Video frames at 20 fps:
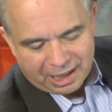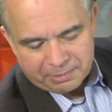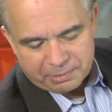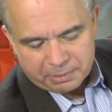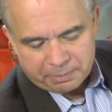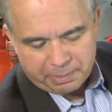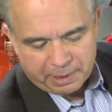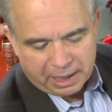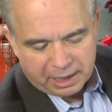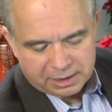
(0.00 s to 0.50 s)
am a
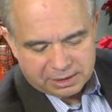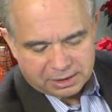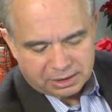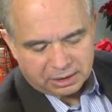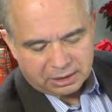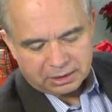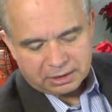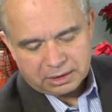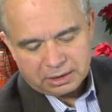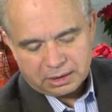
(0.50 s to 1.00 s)
bass,
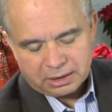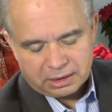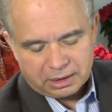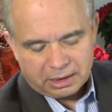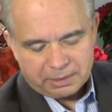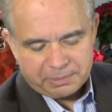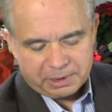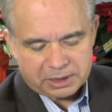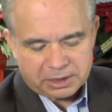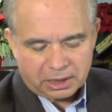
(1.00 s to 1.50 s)
and
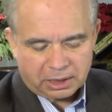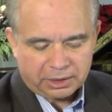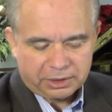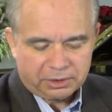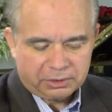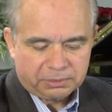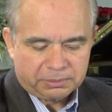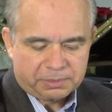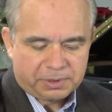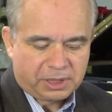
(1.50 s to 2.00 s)
let me tell
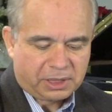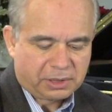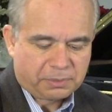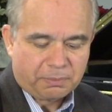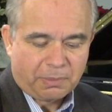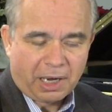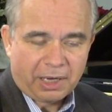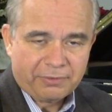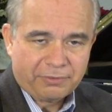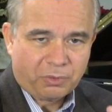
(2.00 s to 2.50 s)
you, since
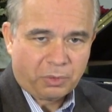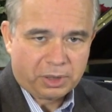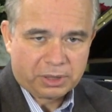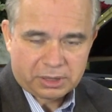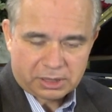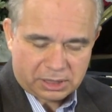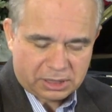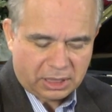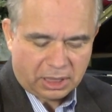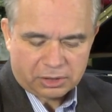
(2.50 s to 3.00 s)
my voice
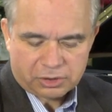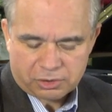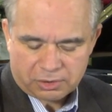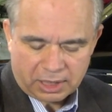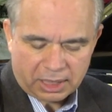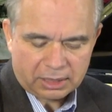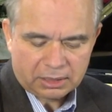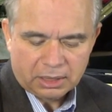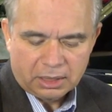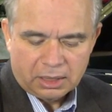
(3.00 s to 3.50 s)
is not
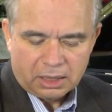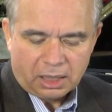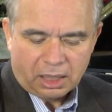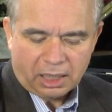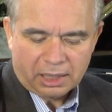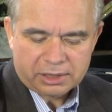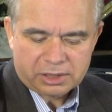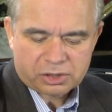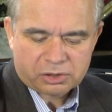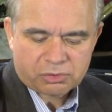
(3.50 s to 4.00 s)
trained,
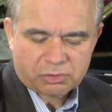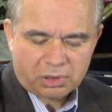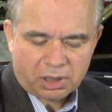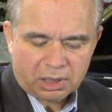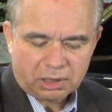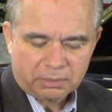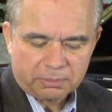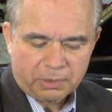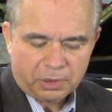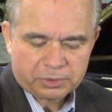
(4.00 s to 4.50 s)
I
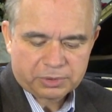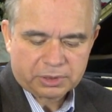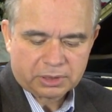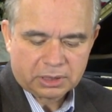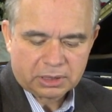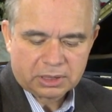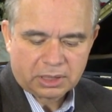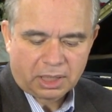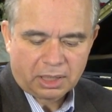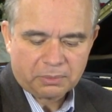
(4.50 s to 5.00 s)
struggle most of the
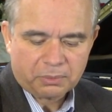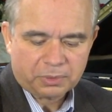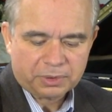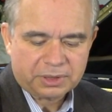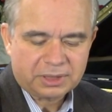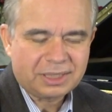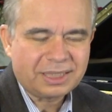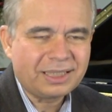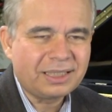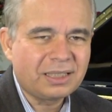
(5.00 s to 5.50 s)
time
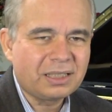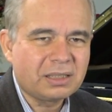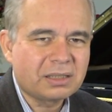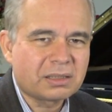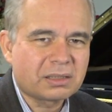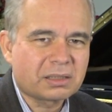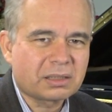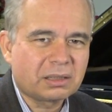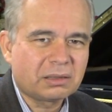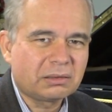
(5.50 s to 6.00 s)
with
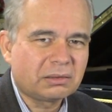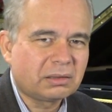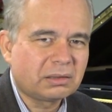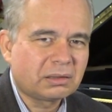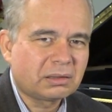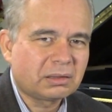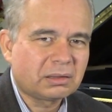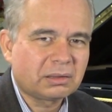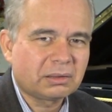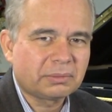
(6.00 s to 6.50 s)
Ds and,
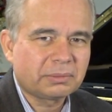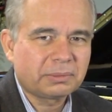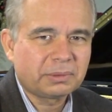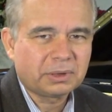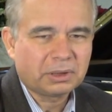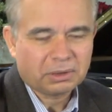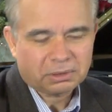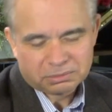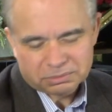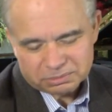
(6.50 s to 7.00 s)

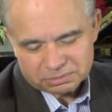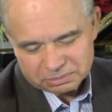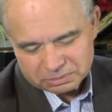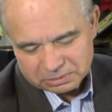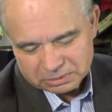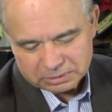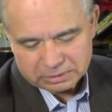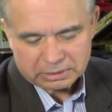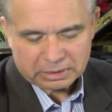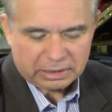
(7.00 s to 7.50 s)

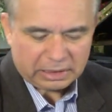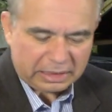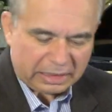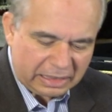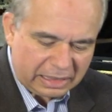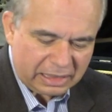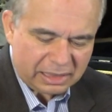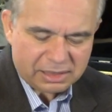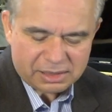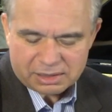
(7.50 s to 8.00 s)

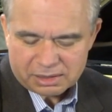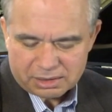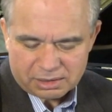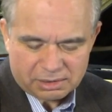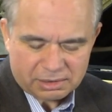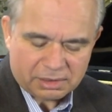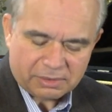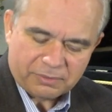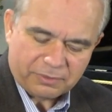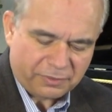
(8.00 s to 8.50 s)
E's,
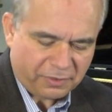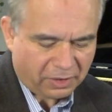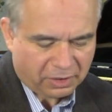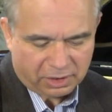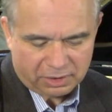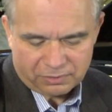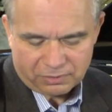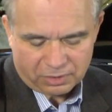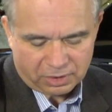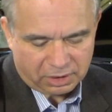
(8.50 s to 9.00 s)

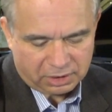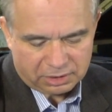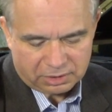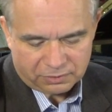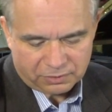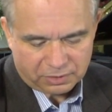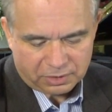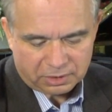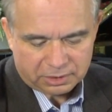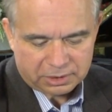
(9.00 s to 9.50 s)
very, very
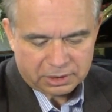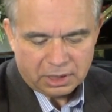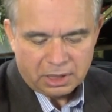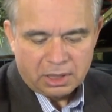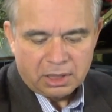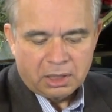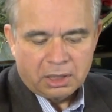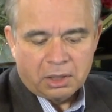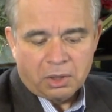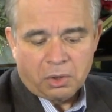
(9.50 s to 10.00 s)
difficult.
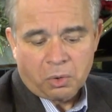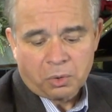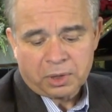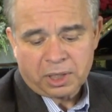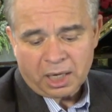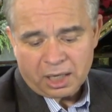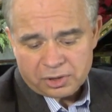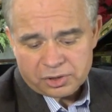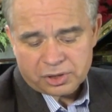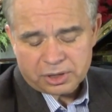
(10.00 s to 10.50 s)

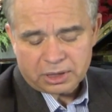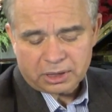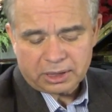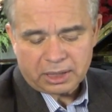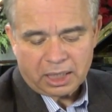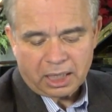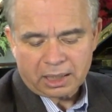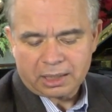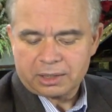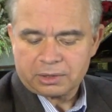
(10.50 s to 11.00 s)
Occasionally
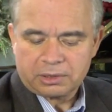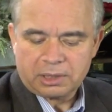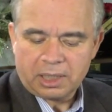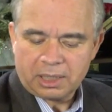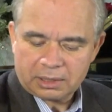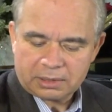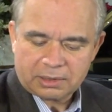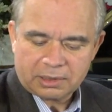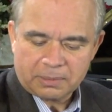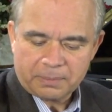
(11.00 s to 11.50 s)
I could
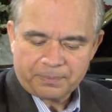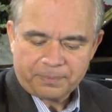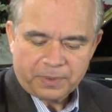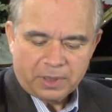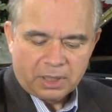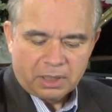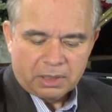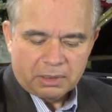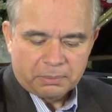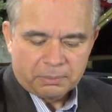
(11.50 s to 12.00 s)
hit them,
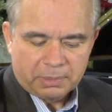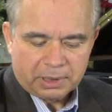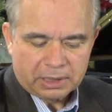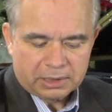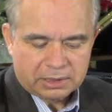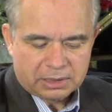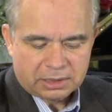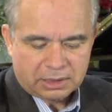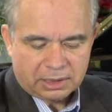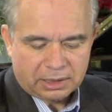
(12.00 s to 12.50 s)

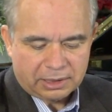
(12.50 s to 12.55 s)
but